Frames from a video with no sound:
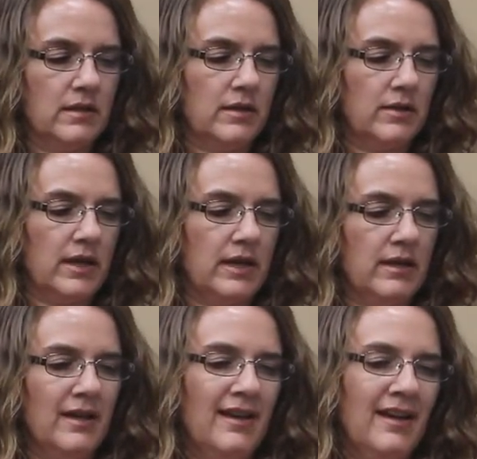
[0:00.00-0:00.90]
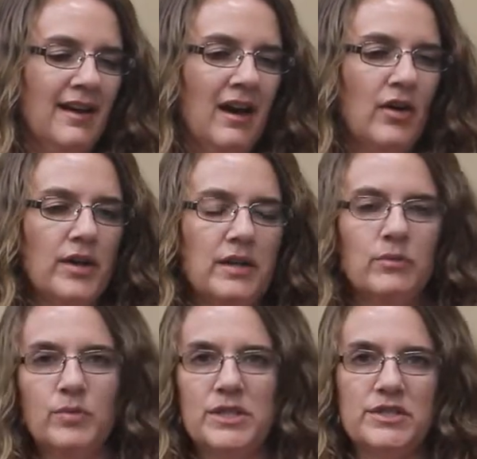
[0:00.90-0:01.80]
Okay. All right,
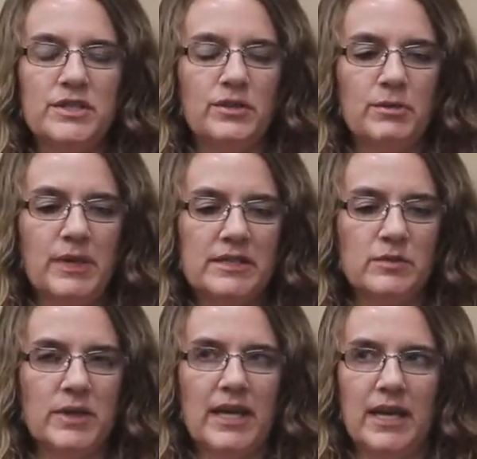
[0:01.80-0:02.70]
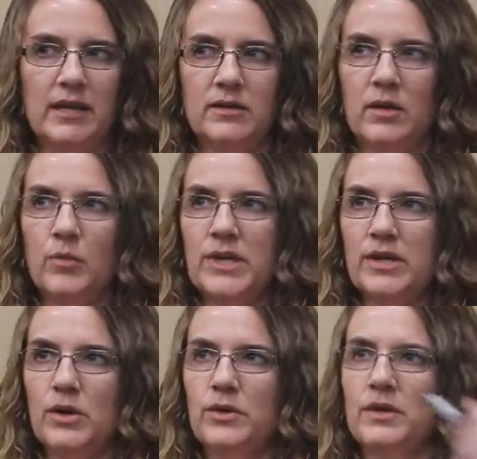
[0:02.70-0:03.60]
and we just do the best we can. We
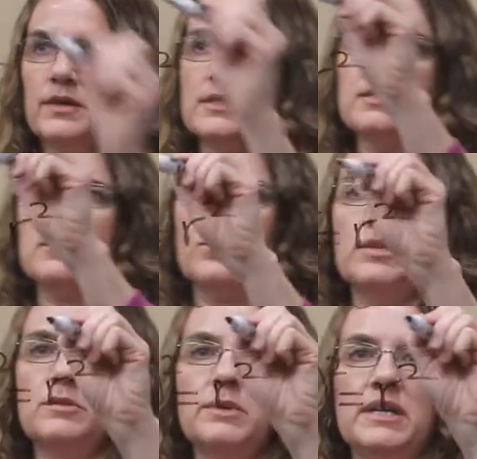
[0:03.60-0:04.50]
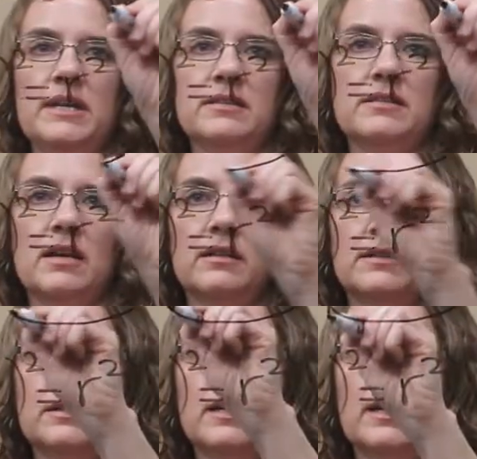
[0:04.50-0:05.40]
know that this is going to be a
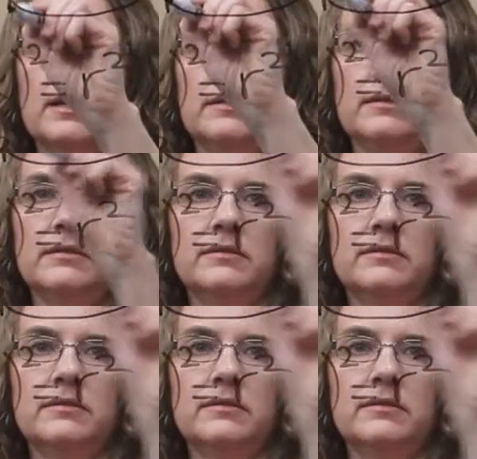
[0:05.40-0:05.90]
solid line.